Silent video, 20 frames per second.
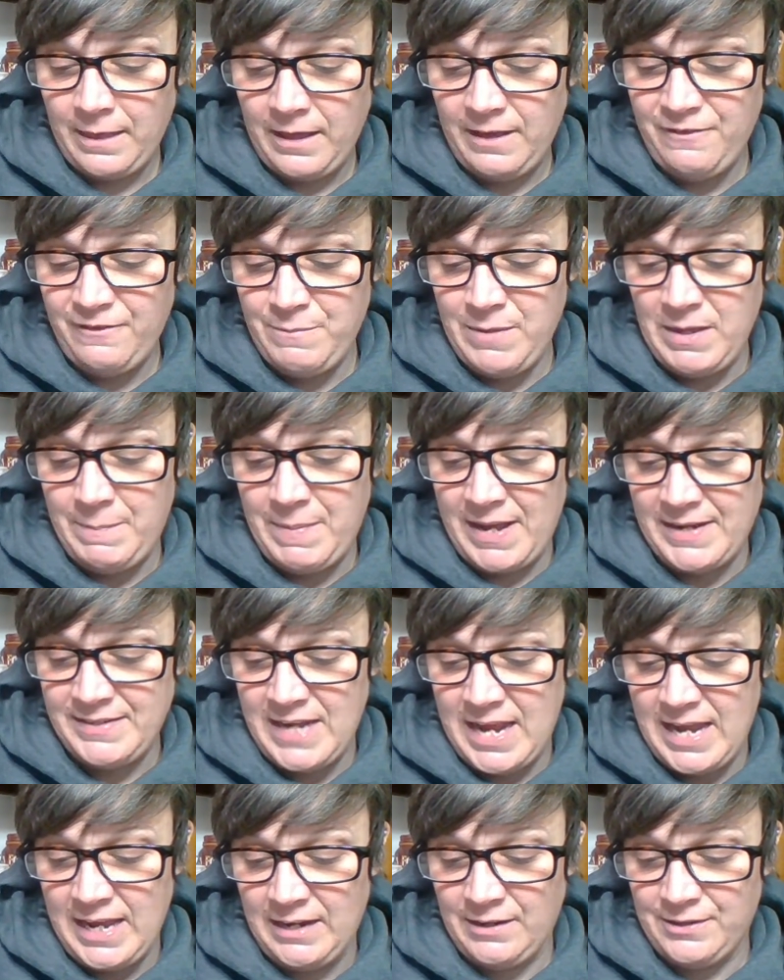If Meep had
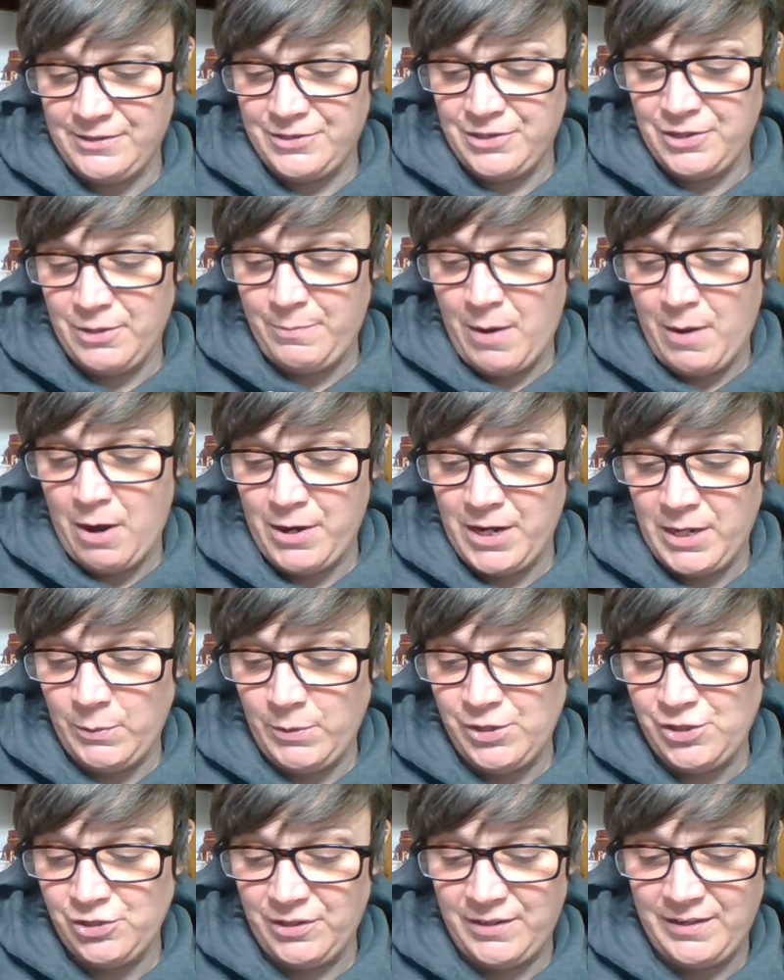taken us to the party,
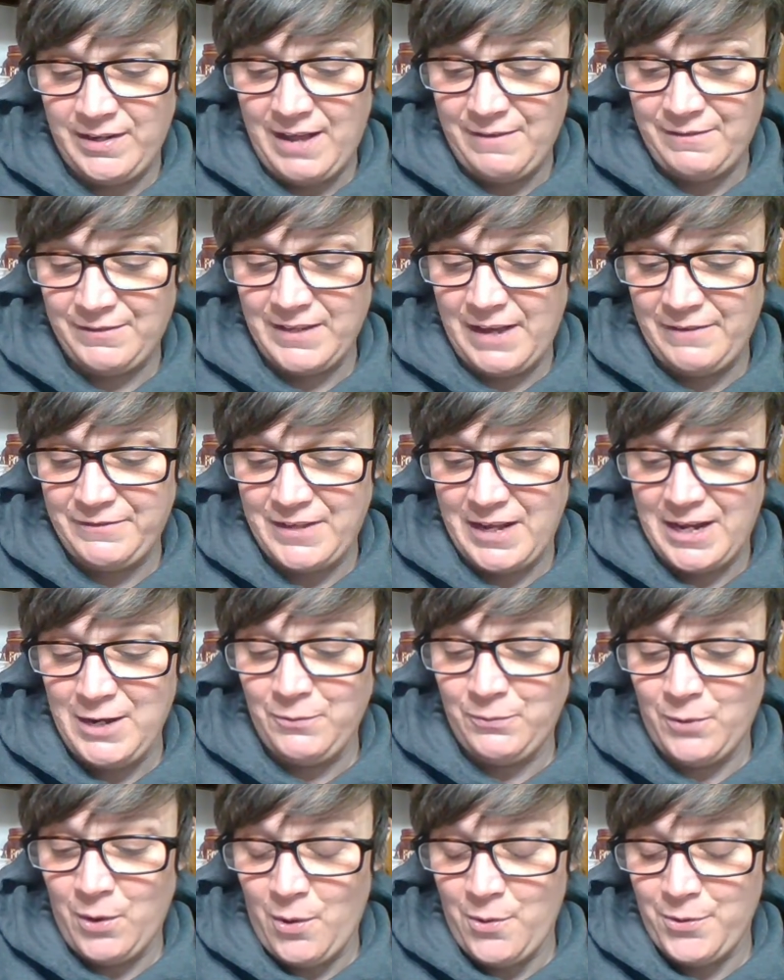we shouldn't have left any
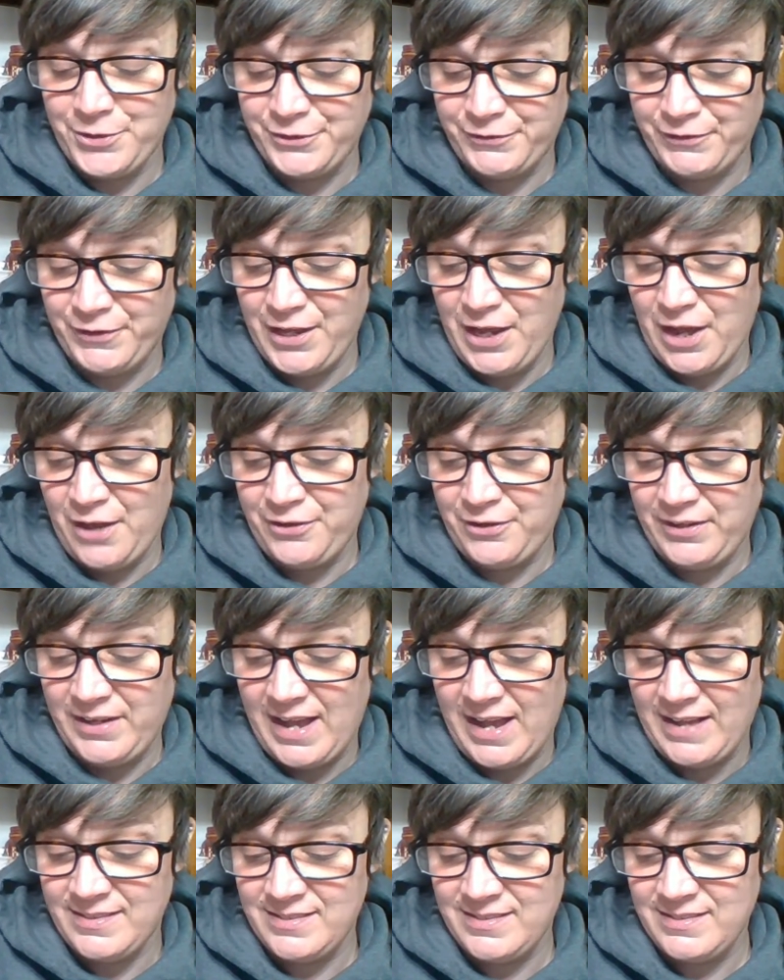rolls for the other
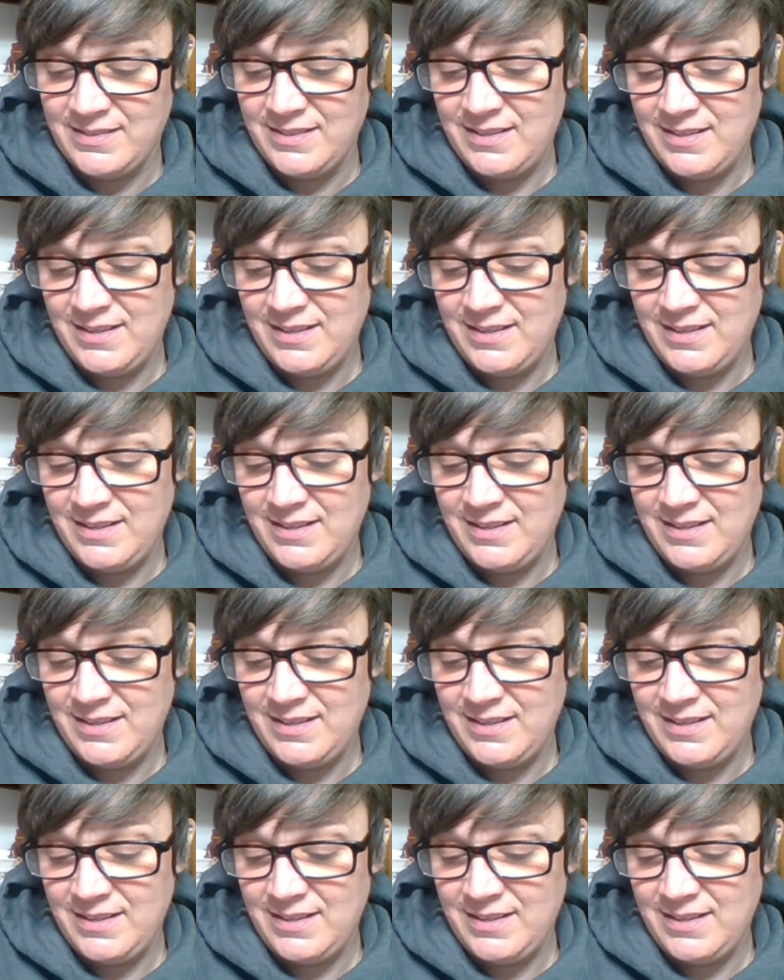guests.